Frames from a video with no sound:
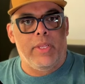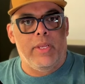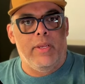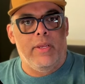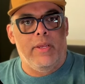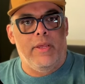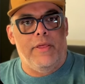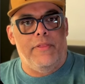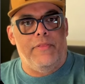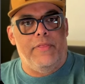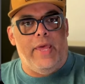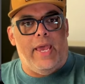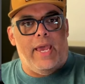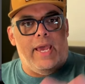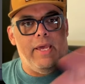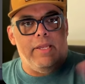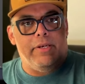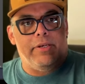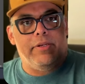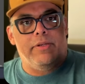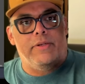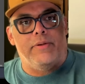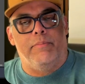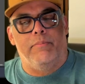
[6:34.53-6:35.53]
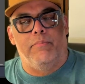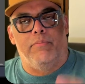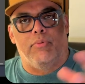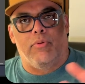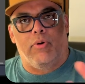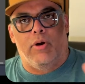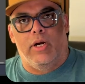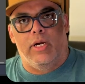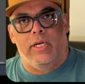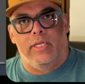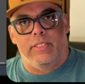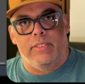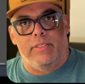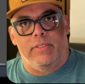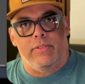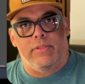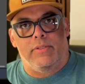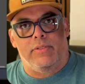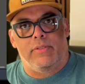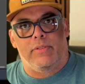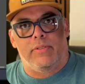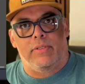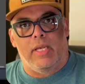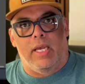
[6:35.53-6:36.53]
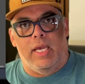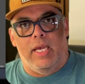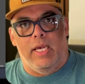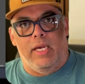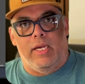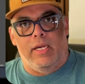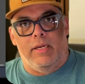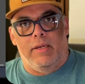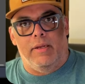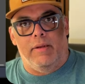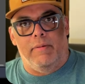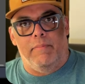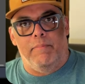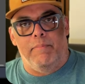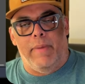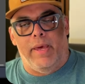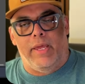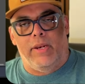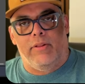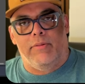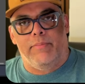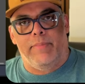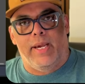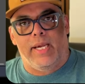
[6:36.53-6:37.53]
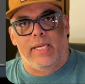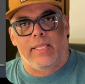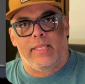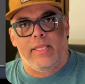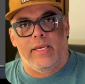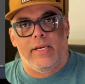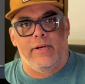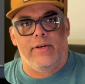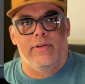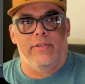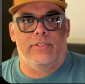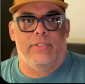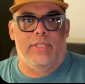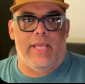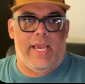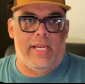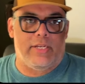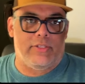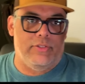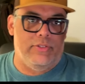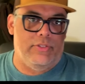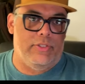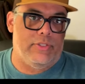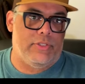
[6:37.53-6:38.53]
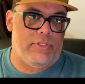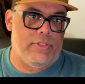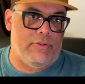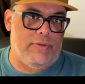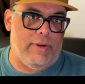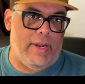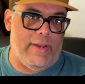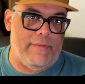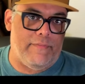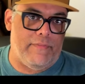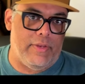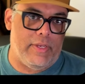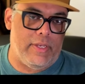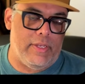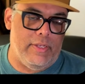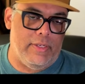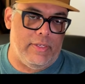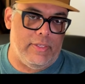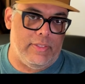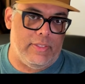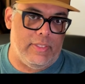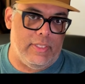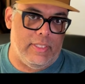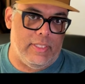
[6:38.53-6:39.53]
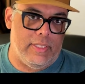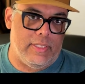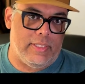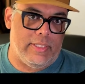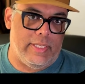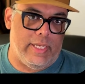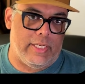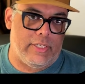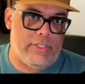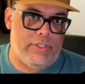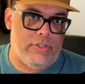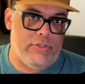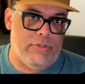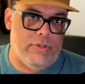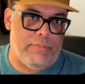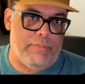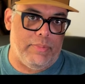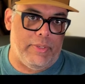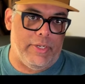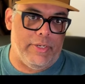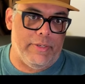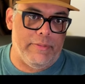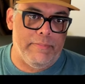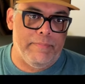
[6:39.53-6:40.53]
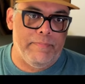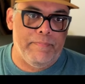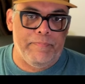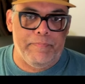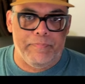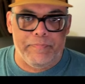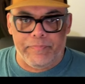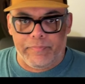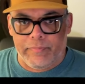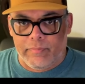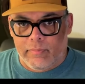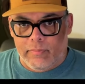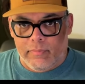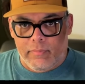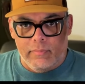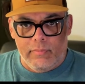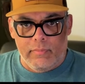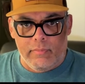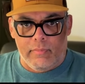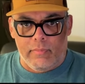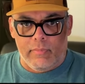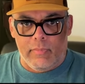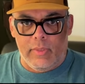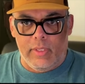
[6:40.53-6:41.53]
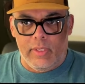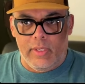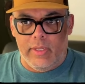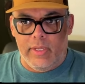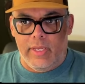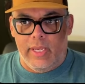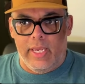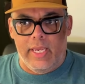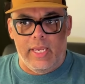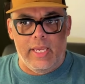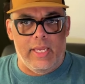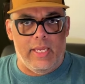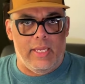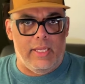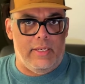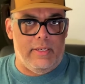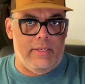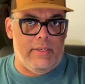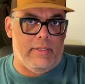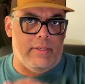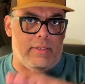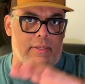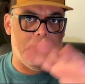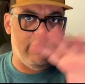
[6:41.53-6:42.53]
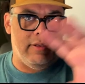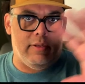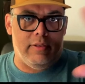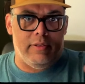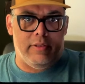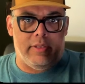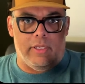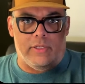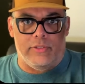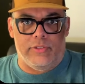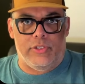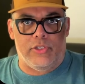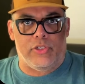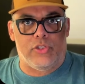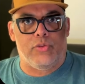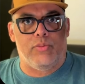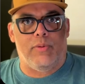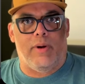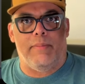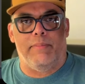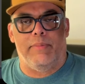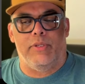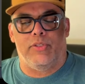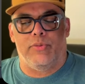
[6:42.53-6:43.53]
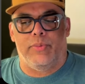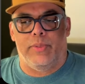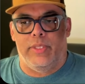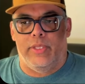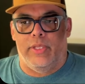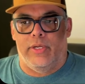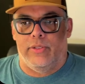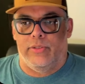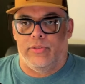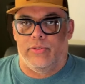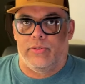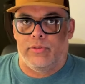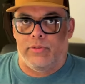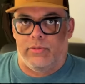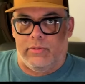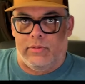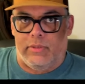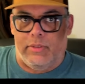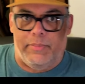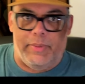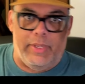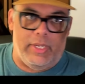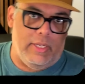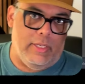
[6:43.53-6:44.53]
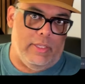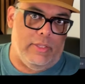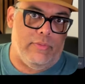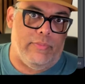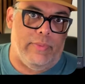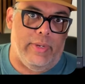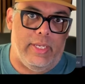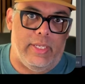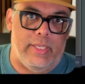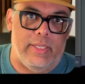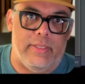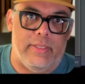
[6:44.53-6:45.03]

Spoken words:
that bronze medal back there is actually just a graphic, and you can see this texture up here. And they'll just swap between those depending on the ranking.